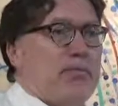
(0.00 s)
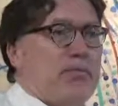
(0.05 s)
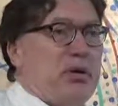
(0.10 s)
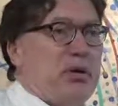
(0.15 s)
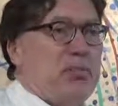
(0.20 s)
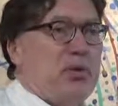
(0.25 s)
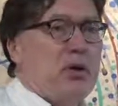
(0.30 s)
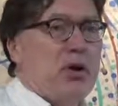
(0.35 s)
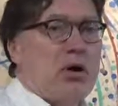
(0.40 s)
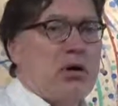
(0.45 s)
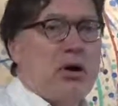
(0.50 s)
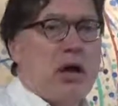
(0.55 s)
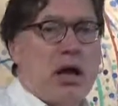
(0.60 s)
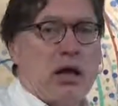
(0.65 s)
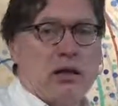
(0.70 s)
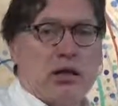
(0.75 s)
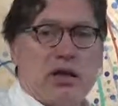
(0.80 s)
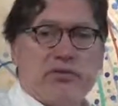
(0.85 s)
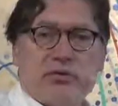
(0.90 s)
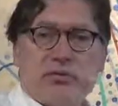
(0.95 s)
people are
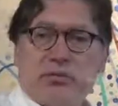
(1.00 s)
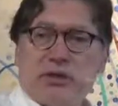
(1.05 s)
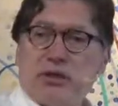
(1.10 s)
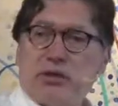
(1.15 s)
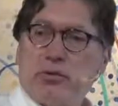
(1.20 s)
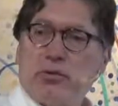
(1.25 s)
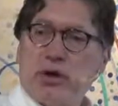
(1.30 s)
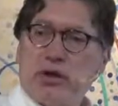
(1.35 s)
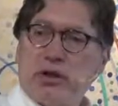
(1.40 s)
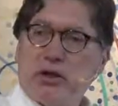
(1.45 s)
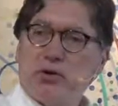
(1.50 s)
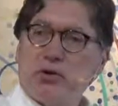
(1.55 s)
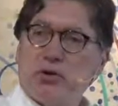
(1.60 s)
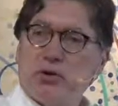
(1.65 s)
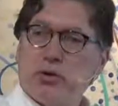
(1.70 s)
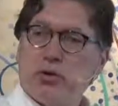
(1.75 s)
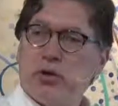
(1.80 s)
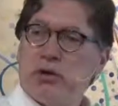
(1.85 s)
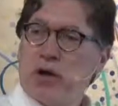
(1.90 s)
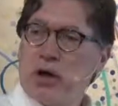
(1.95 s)
not loving me the way they
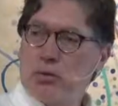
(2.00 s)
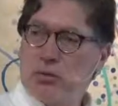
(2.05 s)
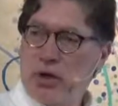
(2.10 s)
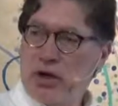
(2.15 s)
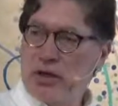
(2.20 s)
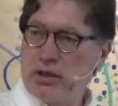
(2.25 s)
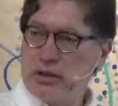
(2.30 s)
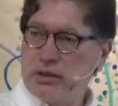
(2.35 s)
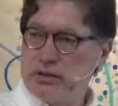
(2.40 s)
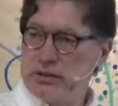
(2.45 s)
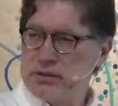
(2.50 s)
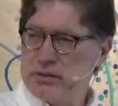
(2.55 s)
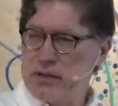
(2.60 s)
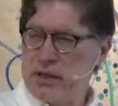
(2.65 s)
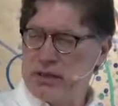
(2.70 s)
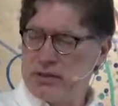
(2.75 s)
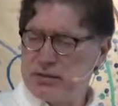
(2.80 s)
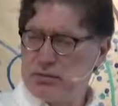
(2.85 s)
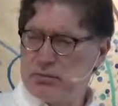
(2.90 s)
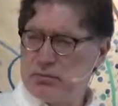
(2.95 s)
should. They're not
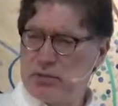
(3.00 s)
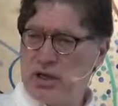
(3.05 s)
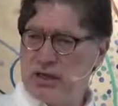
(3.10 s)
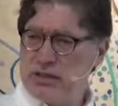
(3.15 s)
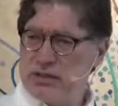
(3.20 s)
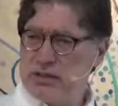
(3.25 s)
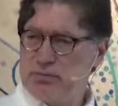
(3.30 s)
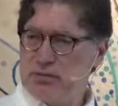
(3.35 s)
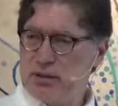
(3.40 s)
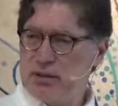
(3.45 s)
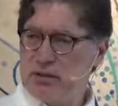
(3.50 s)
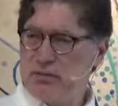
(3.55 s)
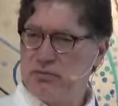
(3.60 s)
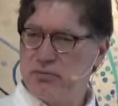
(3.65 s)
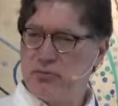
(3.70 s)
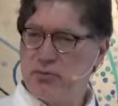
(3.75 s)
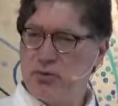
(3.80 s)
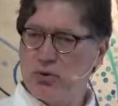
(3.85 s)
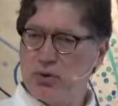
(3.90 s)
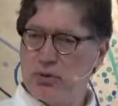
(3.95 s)
recognizing me
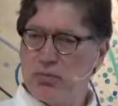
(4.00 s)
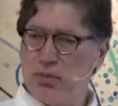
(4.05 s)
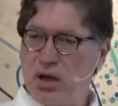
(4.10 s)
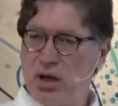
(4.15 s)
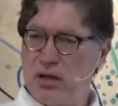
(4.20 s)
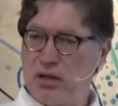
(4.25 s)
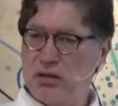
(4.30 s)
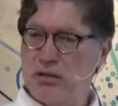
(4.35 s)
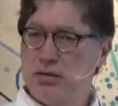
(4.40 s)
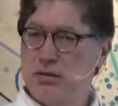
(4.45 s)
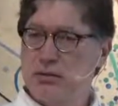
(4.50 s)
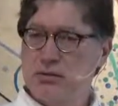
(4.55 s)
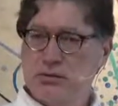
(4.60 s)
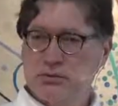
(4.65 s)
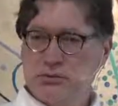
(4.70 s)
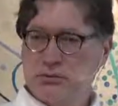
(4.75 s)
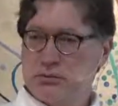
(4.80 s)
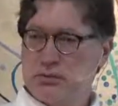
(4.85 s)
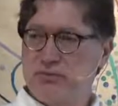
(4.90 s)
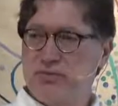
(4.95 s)
for the
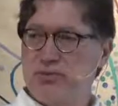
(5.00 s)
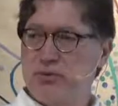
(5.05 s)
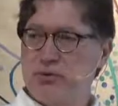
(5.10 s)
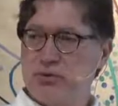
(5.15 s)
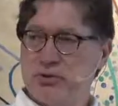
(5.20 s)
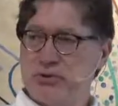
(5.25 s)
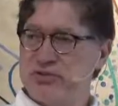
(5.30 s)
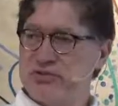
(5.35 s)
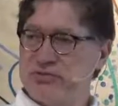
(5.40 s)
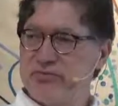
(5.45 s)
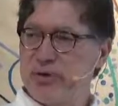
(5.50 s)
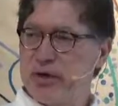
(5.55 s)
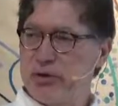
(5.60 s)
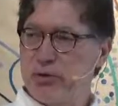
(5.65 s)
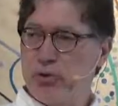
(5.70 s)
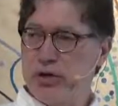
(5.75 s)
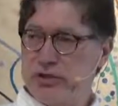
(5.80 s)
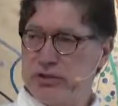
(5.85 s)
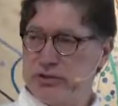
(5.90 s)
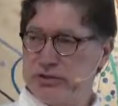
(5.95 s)
fullness of my
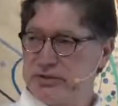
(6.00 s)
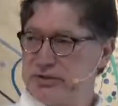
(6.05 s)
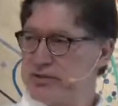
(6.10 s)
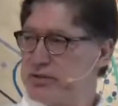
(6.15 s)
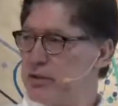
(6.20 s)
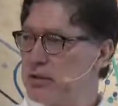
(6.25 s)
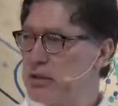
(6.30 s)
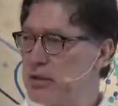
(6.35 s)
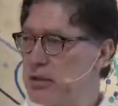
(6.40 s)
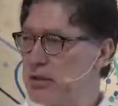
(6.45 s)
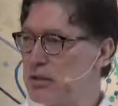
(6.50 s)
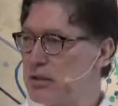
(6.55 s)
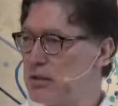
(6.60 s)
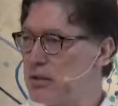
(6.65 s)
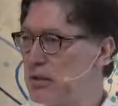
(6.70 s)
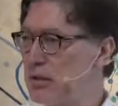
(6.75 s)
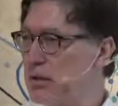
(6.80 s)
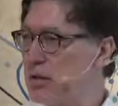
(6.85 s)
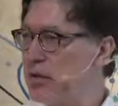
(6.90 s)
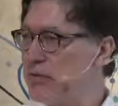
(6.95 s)
greatness and
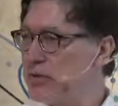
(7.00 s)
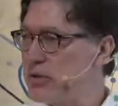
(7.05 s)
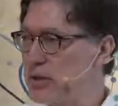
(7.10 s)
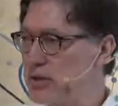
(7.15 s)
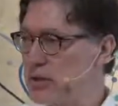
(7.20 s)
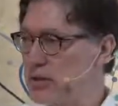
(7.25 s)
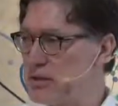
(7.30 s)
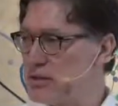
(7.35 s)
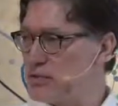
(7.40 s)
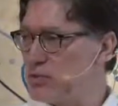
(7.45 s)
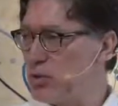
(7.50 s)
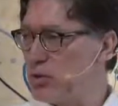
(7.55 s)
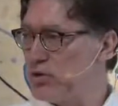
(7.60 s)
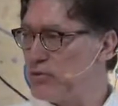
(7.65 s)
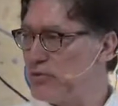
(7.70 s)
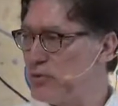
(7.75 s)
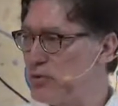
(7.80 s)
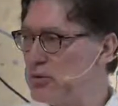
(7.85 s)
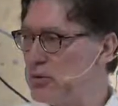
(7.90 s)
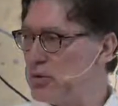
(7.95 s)
everything that's
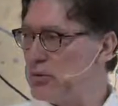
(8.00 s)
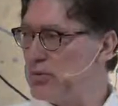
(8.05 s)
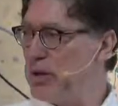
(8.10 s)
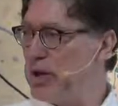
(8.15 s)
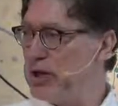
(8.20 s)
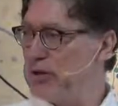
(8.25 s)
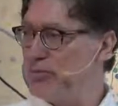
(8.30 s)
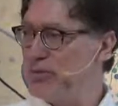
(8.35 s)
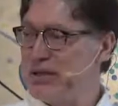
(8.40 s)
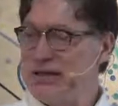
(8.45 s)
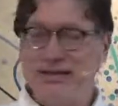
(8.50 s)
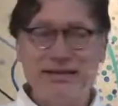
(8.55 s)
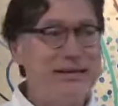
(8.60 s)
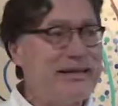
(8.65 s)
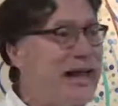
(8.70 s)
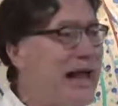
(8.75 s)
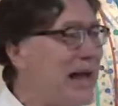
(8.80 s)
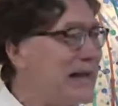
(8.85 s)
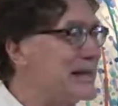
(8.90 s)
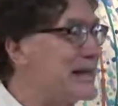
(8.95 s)
wonderful about me.
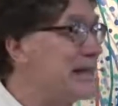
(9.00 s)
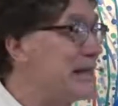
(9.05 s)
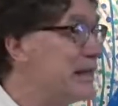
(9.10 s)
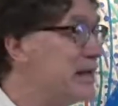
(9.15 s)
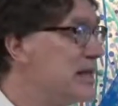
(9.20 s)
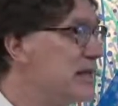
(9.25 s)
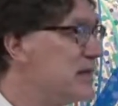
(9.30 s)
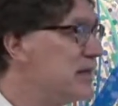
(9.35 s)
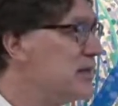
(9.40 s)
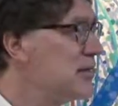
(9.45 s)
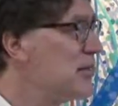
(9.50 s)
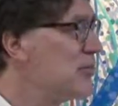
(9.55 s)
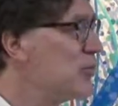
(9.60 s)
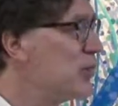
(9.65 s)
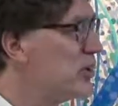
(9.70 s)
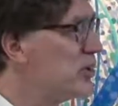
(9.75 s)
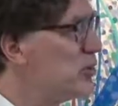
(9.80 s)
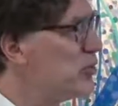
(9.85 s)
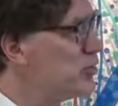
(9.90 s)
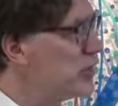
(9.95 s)
Not getting
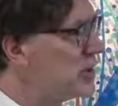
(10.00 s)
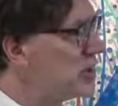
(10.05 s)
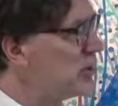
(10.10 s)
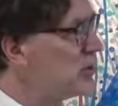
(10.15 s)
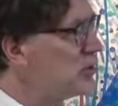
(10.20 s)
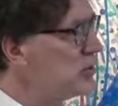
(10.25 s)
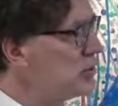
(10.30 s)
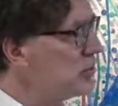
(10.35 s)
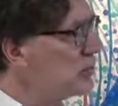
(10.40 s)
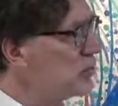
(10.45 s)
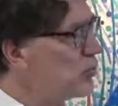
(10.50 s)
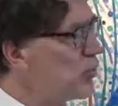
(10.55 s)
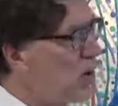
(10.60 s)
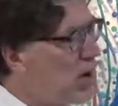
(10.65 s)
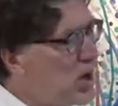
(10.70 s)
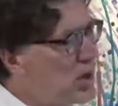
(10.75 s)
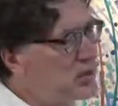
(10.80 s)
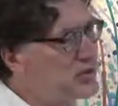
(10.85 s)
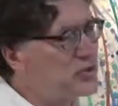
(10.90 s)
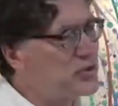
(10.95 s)
what you think you
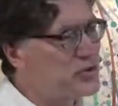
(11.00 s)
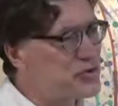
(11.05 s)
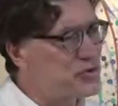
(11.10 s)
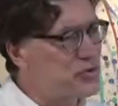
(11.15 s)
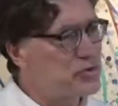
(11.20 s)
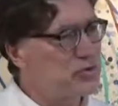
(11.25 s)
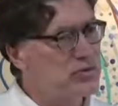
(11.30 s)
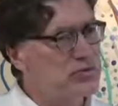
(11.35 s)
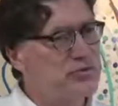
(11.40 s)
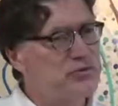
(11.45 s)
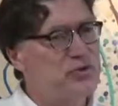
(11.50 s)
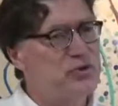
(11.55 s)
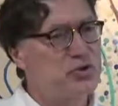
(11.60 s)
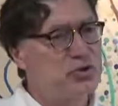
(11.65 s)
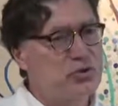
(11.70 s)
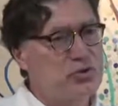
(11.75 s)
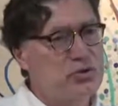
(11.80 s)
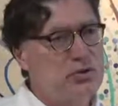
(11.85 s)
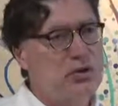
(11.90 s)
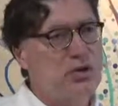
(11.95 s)
want, deserve,
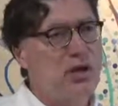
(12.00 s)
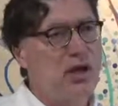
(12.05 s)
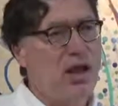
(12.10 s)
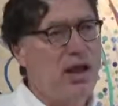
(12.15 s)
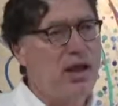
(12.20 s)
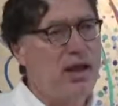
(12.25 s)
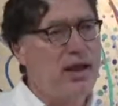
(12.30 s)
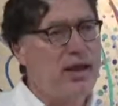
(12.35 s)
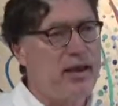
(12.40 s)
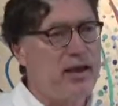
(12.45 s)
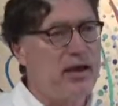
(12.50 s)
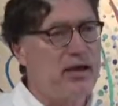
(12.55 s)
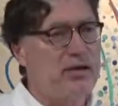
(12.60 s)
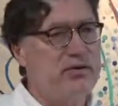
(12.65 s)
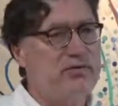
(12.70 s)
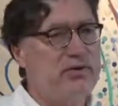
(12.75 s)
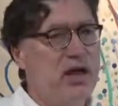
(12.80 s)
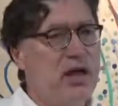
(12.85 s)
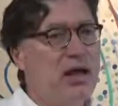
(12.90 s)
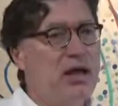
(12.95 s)
should
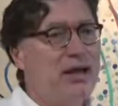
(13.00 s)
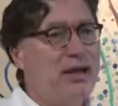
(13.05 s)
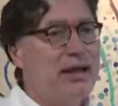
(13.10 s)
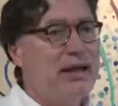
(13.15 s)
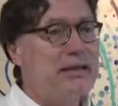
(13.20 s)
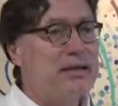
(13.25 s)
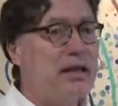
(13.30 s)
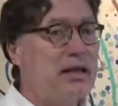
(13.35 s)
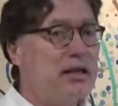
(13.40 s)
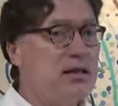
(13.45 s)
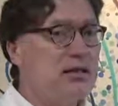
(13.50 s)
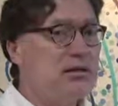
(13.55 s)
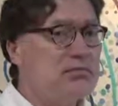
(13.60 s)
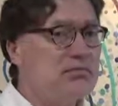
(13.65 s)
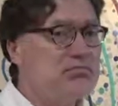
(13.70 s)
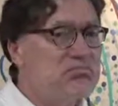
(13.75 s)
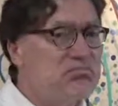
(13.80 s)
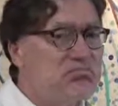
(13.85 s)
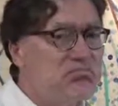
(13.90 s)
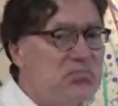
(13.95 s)
have. And
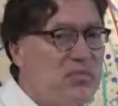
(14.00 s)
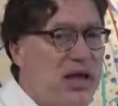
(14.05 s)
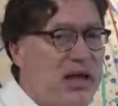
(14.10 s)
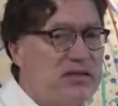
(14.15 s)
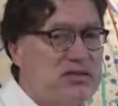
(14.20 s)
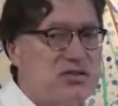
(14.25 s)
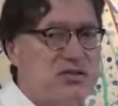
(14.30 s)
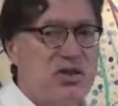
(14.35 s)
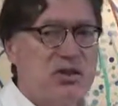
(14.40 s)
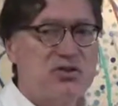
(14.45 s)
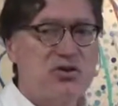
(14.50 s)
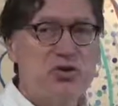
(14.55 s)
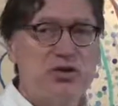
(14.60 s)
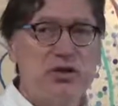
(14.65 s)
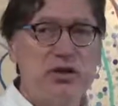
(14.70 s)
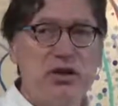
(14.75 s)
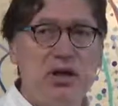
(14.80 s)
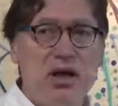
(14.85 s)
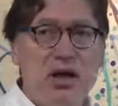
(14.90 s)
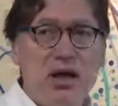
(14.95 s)
then
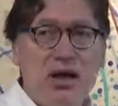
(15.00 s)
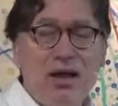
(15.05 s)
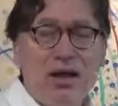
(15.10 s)
existentially,